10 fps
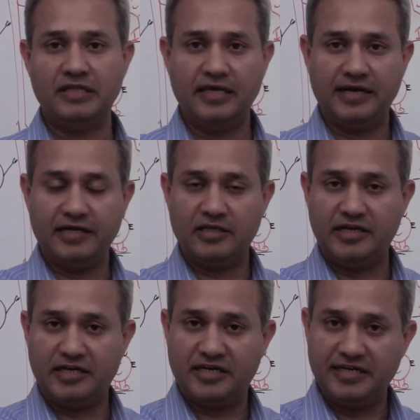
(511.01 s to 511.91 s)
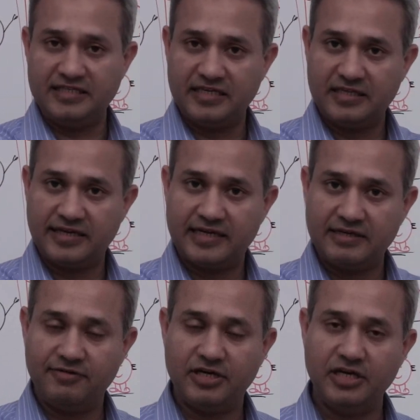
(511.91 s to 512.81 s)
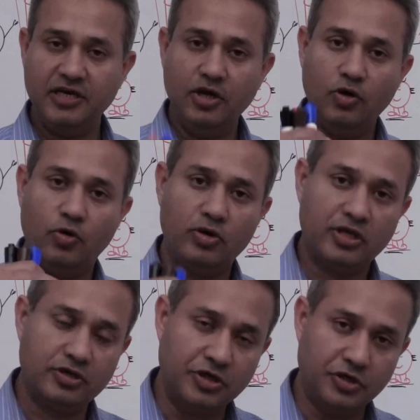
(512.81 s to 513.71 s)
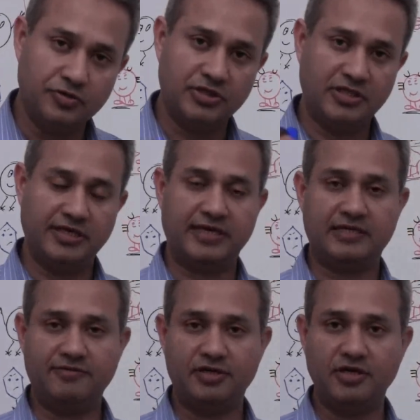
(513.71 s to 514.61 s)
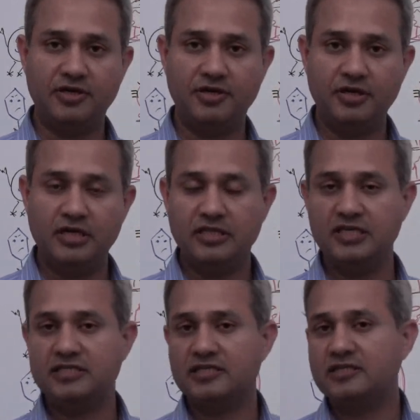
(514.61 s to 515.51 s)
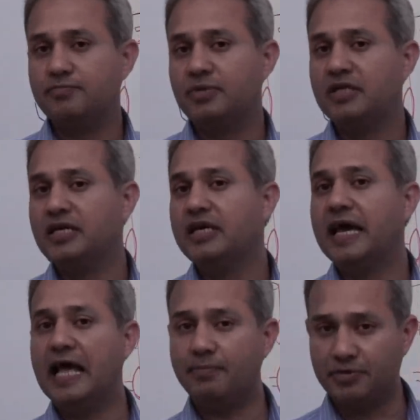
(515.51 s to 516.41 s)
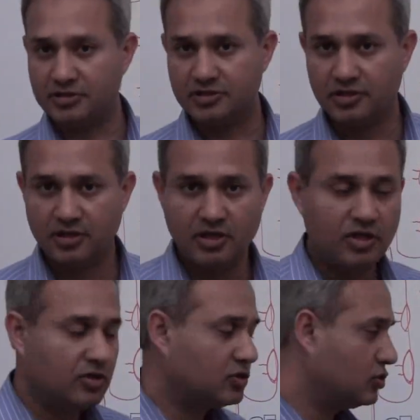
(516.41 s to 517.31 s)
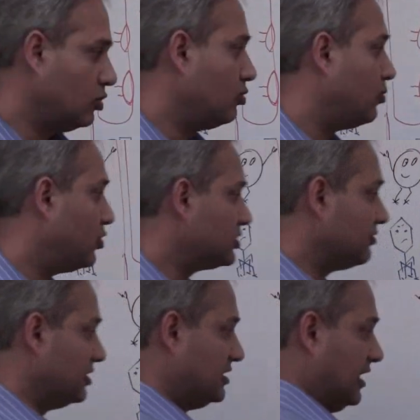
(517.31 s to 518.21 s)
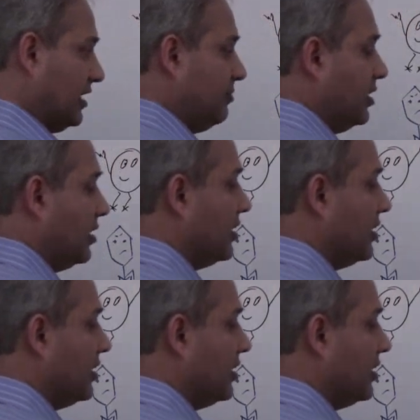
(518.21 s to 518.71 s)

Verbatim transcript: They are either increasing their activity or they are reducing their activity. These are simply helpers. So most of the time,